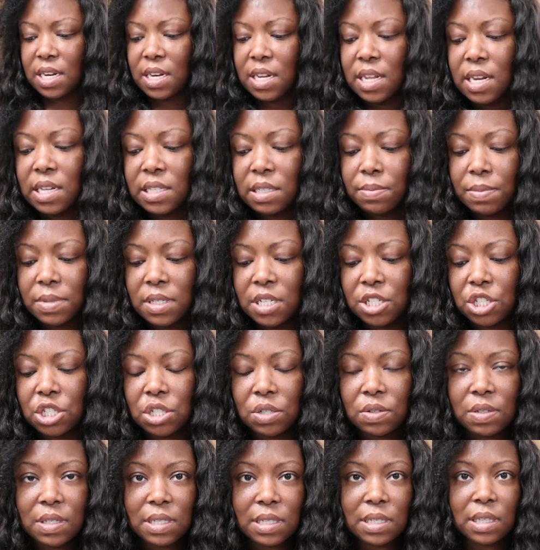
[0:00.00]
and need some
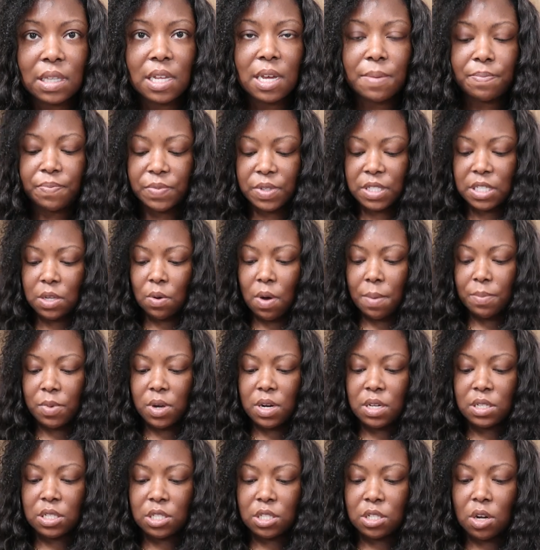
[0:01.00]
additional slip. So I'm
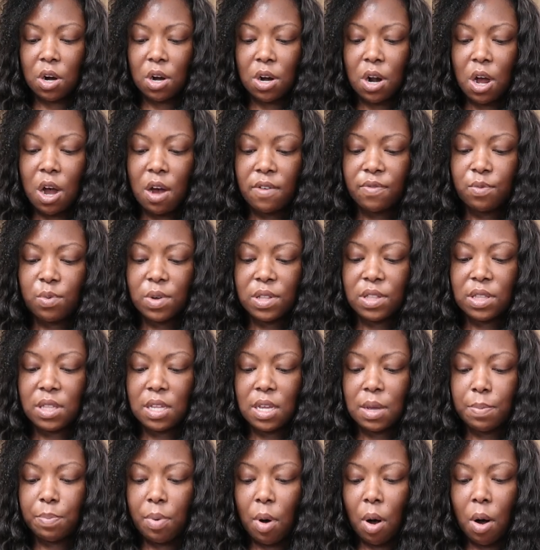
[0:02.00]
gonna start off with
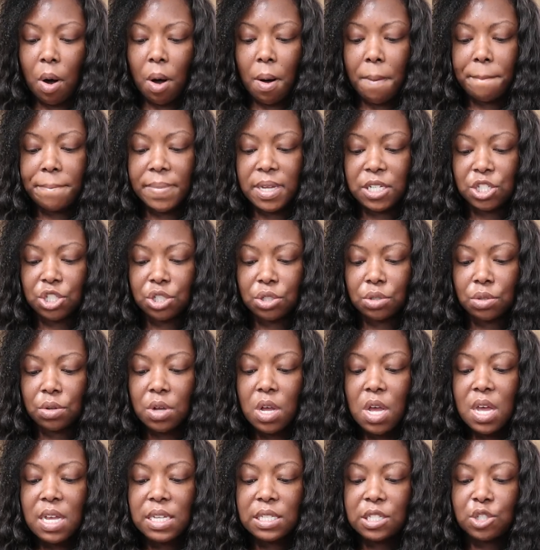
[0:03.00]
the Paul
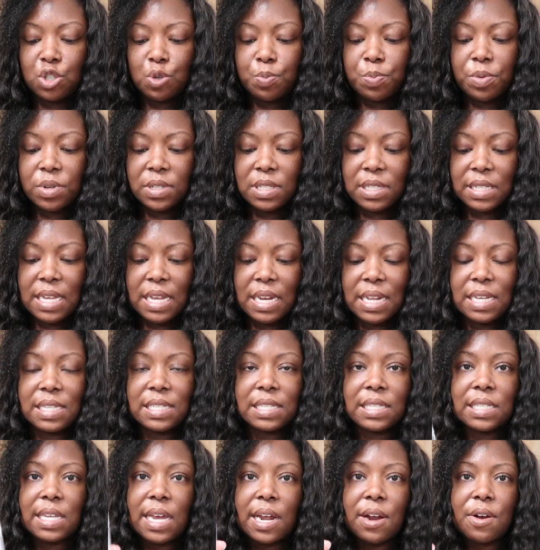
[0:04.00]
Mitchell Super Skinny
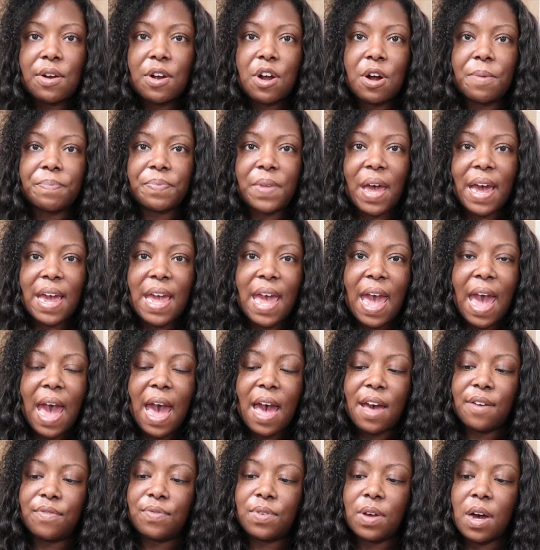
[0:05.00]
Serum. I
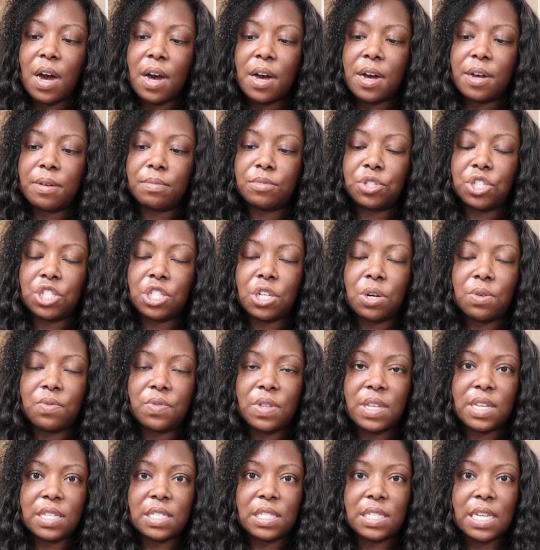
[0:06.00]
have um, shown
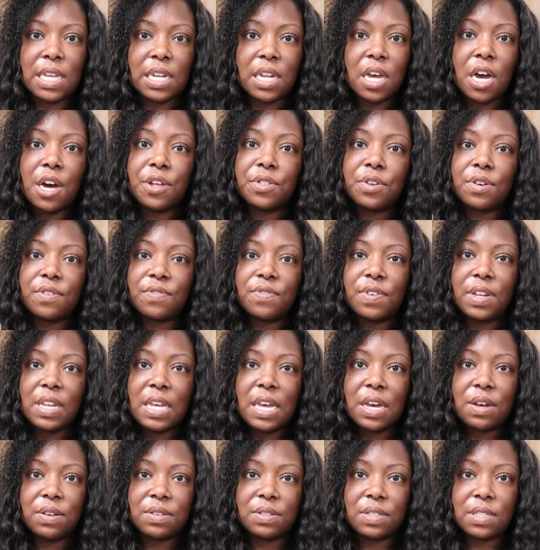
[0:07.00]
this in other
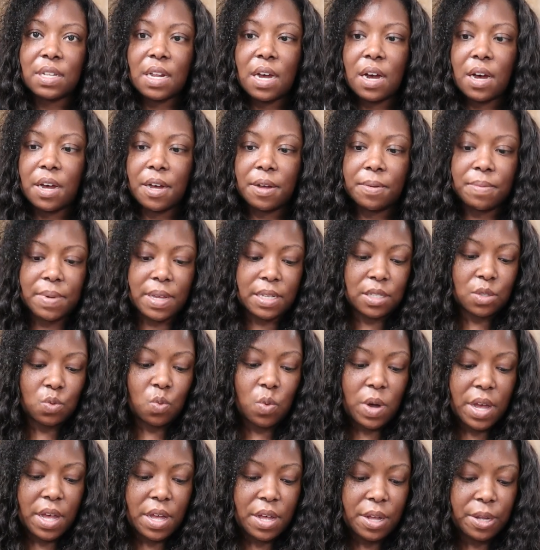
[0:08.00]
videos uh, as
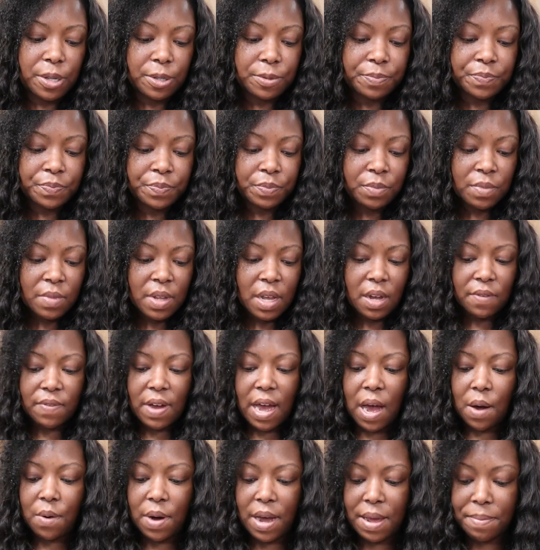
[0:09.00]
well,
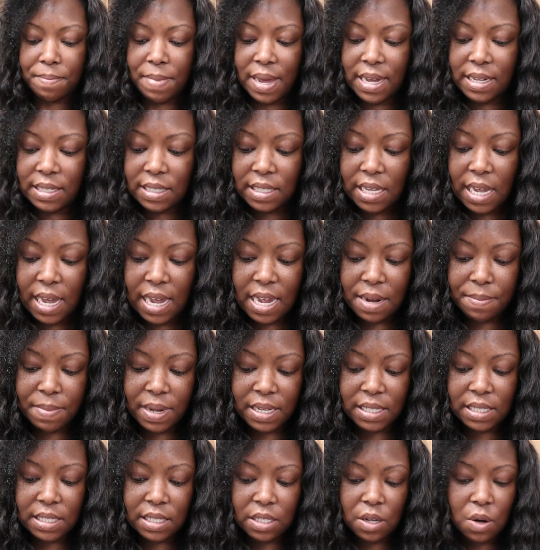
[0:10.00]
how I maintain
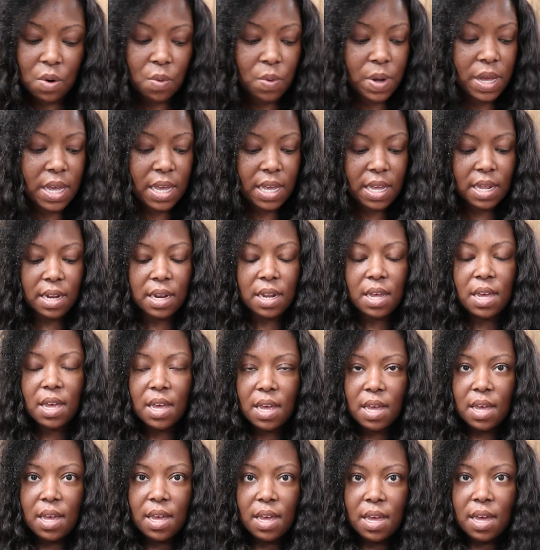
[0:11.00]
my sew-in.
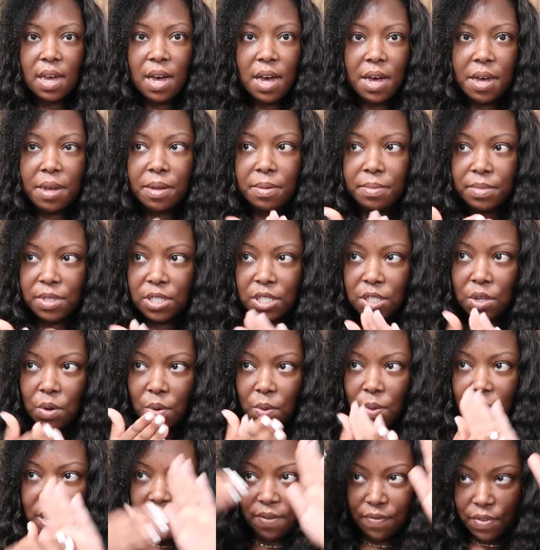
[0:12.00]
Um,
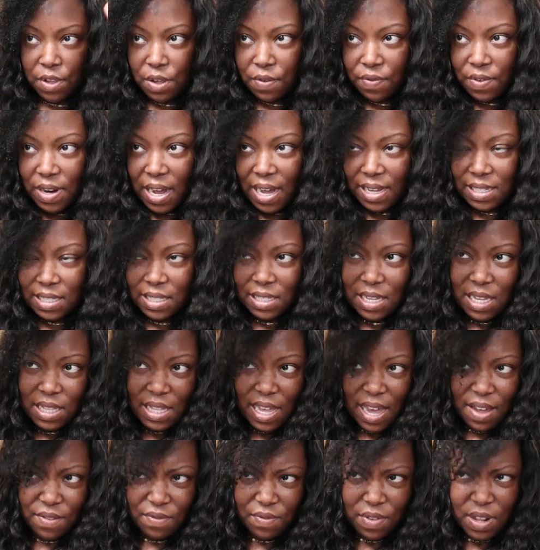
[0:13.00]
so if you've not seen
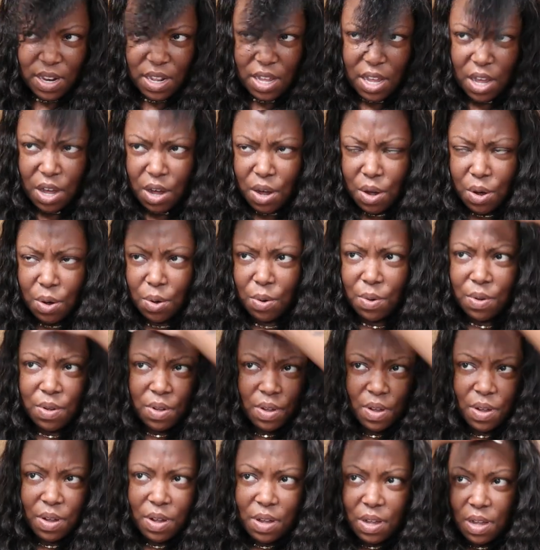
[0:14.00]
that video,